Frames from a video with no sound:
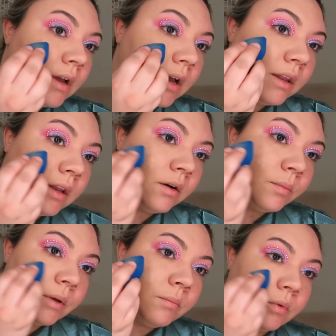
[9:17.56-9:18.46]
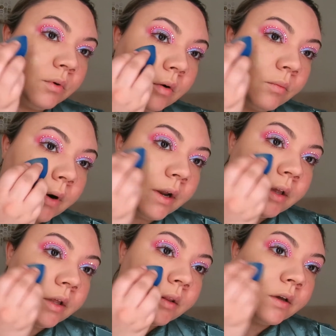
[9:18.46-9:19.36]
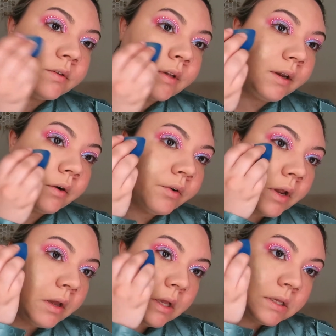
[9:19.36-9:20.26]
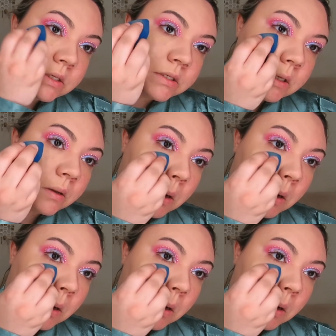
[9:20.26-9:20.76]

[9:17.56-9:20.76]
a little bit more right in those areas.